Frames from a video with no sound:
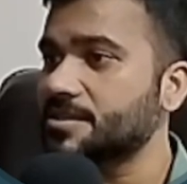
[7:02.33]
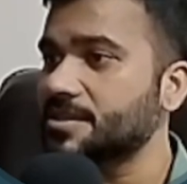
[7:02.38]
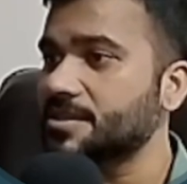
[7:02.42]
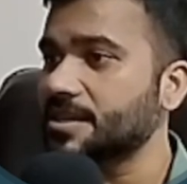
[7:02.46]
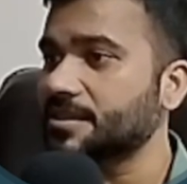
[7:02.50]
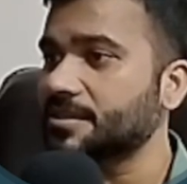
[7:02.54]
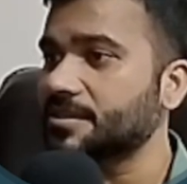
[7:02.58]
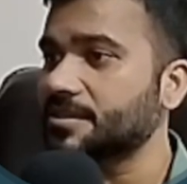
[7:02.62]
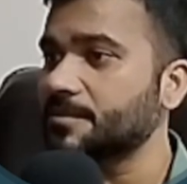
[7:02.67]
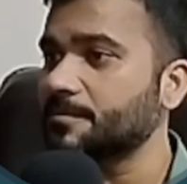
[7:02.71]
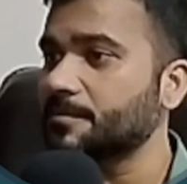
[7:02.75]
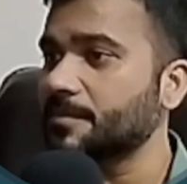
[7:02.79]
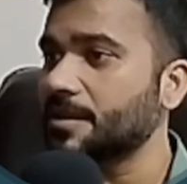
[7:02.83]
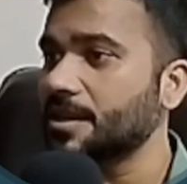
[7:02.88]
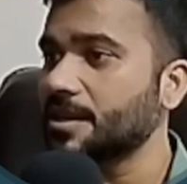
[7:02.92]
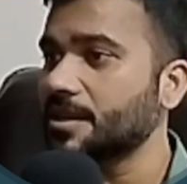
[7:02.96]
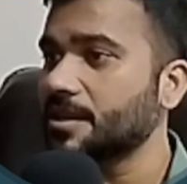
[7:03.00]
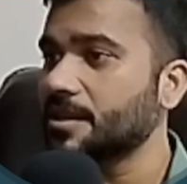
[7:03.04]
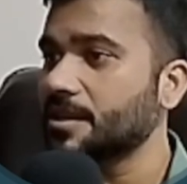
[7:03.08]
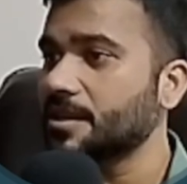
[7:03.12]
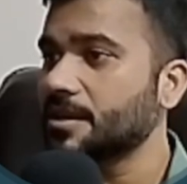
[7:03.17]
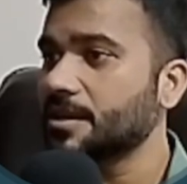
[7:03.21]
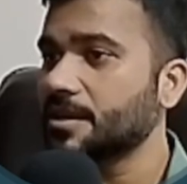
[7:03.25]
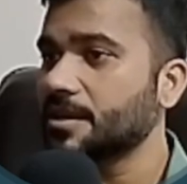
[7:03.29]
symbol
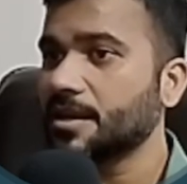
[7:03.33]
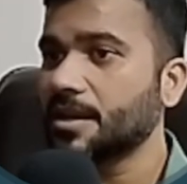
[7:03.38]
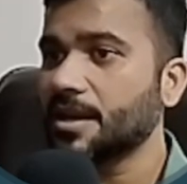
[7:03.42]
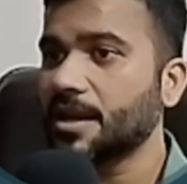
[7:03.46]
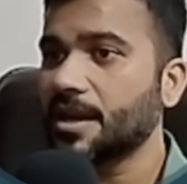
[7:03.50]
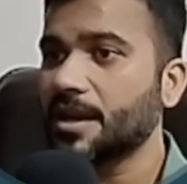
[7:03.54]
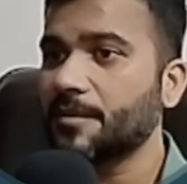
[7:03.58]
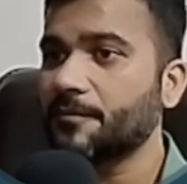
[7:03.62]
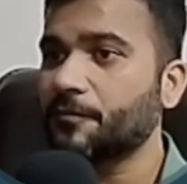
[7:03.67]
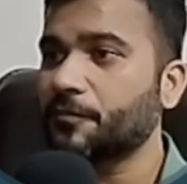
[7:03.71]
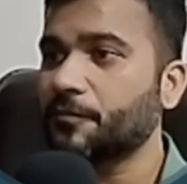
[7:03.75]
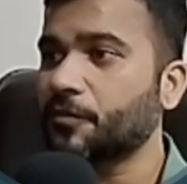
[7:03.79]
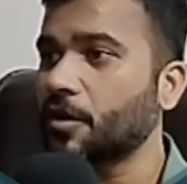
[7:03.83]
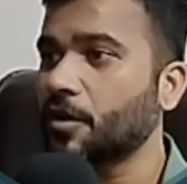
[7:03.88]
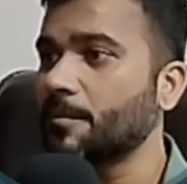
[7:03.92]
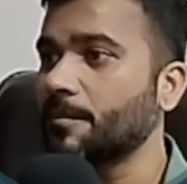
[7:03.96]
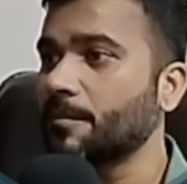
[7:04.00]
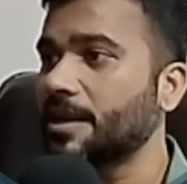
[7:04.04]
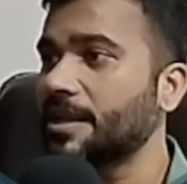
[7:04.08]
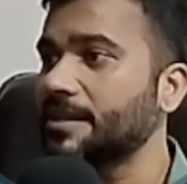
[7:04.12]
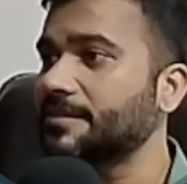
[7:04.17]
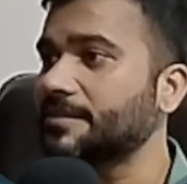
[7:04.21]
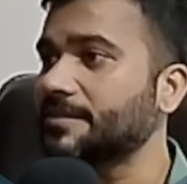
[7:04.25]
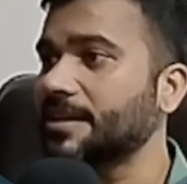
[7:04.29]
from,
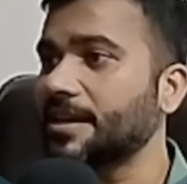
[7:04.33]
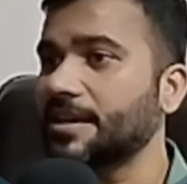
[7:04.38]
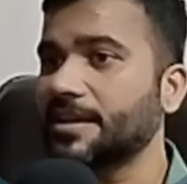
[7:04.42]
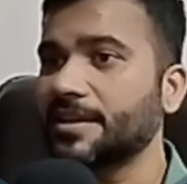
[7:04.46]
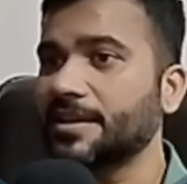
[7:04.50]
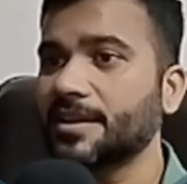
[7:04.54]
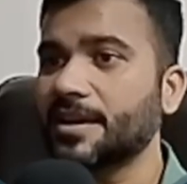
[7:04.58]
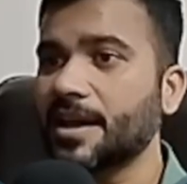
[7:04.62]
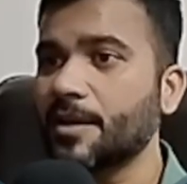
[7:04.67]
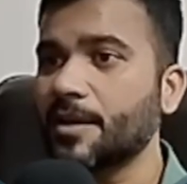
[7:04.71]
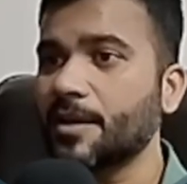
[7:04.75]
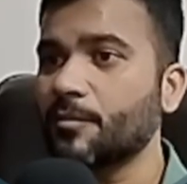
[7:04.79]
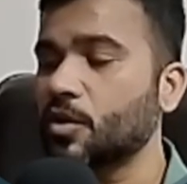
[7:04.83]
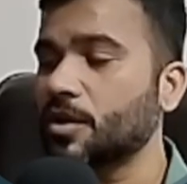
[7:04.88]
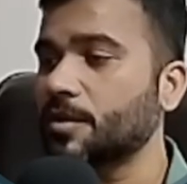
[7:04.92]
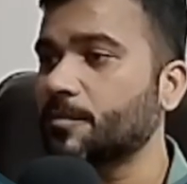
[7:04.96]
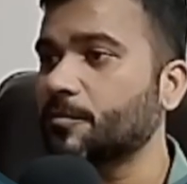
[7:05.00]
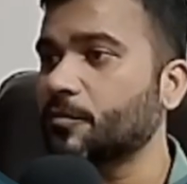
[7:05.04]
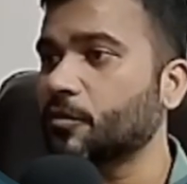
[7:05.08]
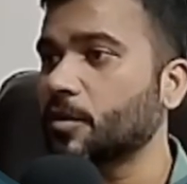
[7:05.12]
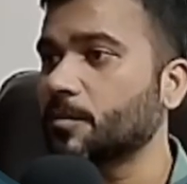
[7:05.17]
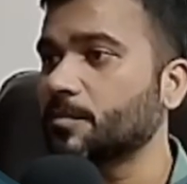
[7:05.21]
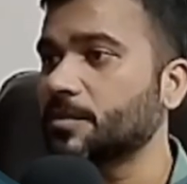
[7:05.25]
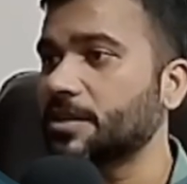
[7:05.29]
let's say here I want
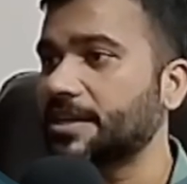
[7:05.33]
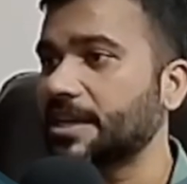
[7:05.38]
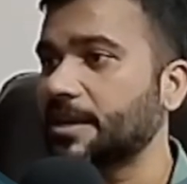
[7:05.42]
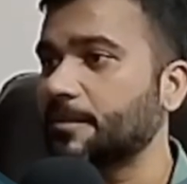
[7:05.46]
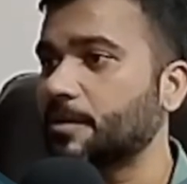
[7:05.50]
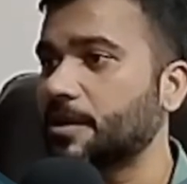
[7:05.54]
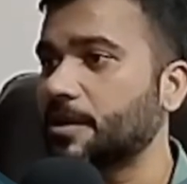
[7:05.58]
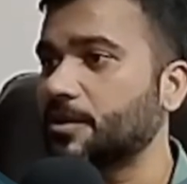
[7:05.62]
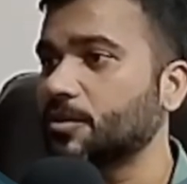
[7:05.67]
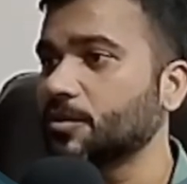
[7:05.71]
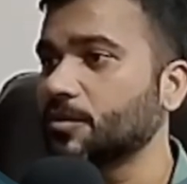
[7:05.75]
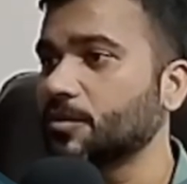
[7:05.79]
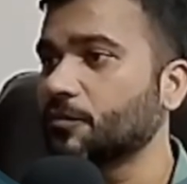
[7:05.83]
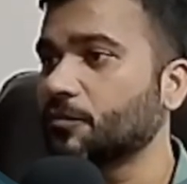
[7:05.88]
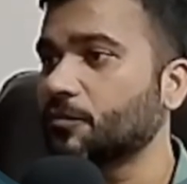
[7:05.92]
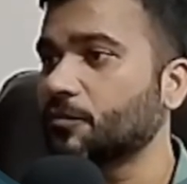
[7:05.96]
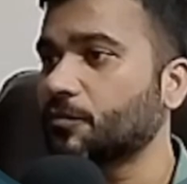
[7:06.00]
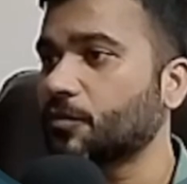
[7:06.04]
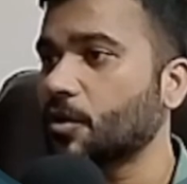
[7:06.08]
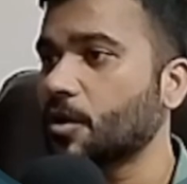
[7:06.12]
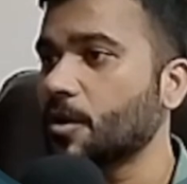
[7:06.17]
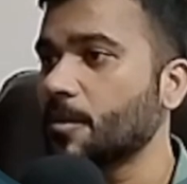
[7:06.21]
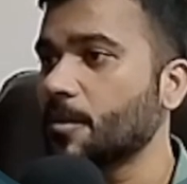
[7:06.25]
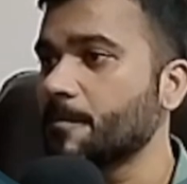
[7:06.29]
from the table 2,
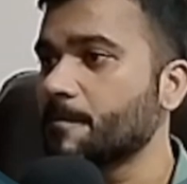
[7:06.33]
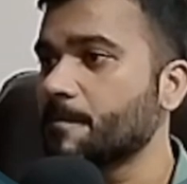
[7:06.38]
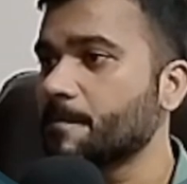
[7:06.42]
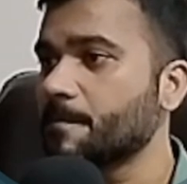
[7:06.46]
from